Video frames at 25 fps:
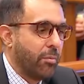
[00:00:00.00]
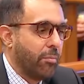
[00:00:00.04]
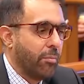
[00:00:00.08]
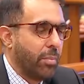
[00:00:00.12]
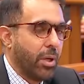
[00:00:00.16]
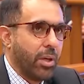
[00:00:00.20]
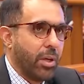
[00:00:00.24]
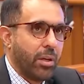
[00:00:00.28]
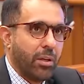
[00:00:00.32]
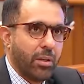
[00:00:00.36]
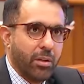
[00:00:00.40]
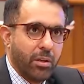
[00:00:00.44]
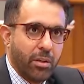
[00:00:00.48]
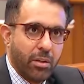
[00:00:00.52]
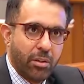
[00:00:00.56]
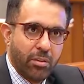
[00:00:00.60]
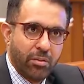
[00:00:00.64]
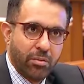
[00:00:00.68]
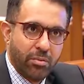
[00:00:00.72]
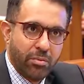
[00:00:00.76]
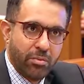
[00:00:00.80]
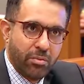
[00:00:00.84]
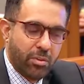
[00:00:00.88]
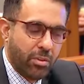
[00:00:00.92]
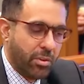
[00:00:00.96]
But if
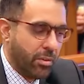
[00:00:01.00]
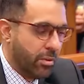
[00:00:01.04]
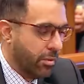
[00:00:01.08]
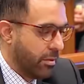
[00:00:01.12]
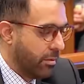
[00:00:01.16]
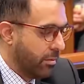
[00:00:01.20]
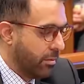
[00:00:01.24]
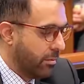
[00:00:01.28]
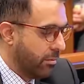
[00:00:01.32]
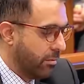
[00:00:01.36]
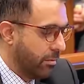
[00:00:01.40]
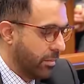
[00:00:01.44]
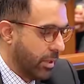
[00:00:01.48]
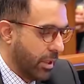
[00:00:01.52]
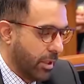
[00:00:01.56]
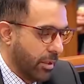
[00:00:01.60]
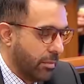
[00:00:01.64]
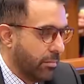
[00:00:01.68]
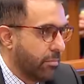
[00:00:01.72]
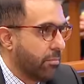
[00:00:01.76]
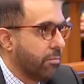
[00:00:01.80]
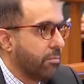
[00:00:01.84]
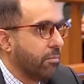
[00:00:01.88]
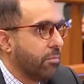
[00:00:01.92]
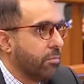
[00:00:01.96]

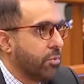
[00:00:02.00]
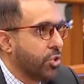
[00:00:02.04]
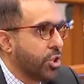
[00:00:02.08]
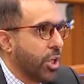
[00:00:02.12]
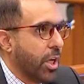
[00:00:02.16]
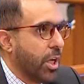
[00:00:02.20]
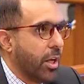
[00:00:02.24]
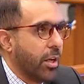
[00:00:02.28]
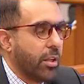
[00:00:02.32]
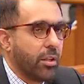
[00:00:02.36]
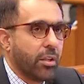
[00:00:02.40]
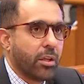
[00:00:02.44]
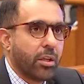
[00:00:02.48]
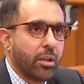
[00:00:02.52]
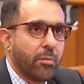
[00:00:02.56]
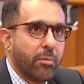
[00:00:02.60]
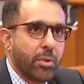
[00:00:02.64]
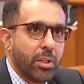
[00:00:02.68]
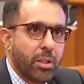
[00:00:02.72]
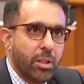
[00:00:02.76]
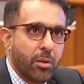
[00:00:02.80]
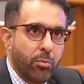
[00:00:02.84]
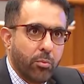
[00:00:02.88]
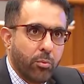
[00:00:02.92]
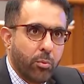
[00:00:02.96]
um, chair and the
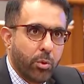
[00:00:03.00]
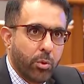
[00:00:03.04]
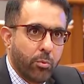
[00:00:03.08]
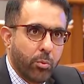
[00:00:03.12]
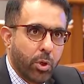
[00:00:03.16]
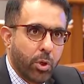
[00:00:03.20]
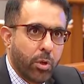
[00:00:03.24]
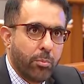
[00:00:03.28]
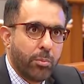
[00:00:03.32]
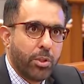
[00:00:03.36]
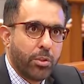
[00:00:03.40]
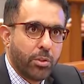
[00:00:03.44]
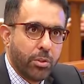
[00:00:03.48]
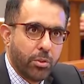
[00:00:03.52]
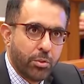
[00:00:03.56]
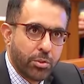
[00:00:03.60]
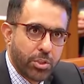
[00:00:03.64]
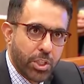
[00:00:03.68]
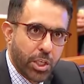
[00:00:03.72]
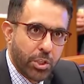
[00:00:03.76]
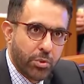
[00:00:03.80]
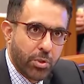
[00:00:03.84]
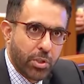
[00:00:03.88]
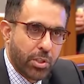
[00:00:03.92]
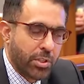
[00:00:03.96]
committee I, would want me to use
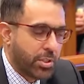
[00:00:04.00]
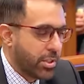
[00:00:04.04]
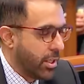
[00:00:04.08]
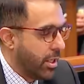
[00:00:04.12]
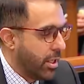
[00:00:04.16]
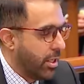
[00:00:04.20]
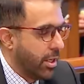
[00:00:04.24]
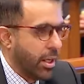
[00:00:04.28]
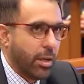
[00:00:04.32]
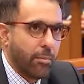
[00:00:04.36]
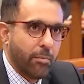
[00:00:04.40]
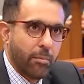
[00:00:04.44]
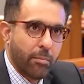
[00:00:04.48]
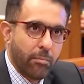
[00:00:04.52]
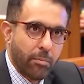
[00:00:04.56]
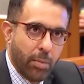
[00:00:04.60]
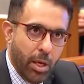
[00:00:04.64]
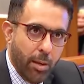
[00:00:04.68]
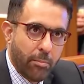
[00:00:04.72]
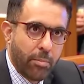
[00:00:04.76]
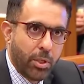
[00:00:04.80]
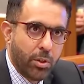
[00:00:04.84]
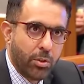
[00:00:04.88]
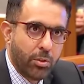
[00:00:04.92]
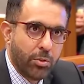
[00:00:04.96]
sexual assault, I'm
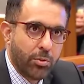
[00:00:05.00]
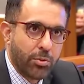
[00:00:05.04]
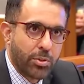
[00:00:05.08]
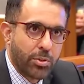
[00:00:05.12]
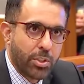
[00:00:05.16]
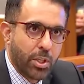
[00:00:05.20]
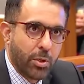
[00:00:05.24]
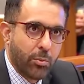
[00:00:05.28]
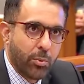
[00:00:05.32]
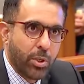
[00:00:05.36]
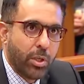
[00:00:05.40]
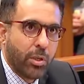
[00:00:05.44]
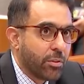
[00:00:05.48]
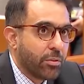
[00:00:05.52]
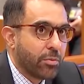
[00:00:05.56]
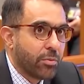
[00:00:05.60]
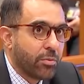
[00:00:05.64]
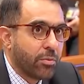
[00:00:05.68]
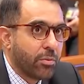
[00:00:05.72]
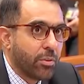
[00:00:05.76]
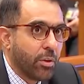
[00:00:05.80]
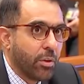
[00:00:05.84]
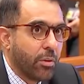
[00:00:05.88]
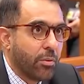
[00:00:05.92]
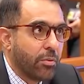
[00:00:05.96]
happy to use that word.
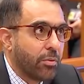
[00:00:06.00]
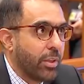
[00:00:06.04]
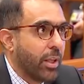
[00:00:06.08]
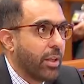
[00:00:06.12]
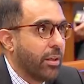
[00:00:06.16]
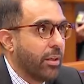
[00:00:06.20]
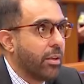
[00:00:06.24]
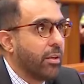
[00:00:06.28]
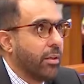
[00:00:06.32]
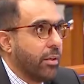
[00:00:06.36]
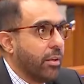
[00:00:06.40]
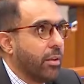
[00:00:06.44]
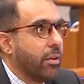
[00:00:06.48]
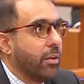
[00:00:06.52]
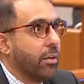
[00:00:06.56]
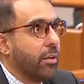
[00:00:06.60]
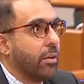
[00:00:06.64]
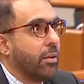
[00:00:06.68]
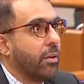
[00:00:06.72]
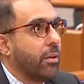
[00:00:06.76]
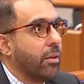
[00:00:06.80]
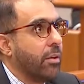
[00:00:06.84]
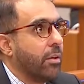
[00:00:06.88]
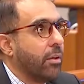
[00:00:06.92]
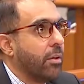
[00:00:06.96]
I'm quite happy that. if you can just
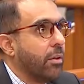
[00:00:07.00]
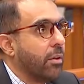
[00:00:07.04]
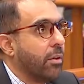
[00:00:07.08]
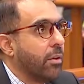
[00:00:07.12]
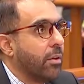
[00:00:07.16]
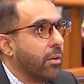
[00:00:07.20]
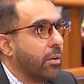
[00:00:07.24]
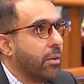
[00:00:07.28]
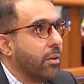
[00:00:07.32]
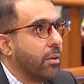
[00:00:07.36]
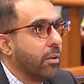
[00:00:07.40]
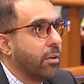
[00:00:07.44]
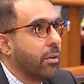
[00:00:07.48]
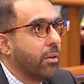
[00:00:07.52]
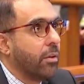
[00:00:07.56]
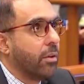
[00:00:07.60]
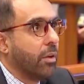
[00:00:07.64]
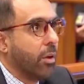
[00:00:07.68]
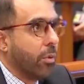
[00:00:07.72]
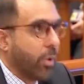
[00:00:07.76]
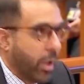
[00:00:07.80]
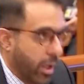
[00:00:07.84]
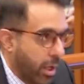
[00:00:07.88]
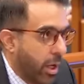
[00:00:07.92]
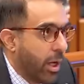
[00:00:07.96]
use sexual assault.
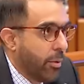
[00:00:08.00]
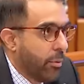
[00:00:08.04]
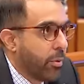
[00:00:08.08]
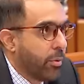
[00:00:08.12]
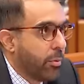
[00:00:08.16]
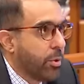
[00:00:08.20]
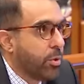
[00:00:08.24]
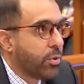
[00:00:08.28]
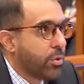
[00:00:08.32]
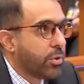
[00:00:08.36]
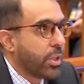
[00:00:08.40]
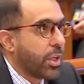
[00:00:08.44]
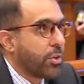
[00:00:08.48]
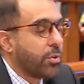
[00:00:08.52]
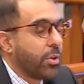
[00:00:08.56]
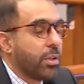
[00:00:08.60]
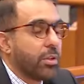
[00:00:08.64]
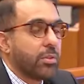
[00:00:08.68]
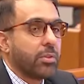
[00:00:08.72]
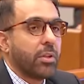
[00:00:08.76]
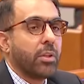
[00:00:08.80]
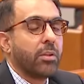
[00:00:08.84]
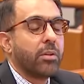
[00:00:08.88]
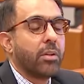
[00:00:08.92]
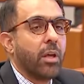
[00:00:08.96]
Okay, I will use sexual
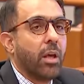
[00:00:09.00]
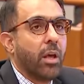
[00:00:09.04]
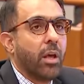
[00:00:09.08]
assault.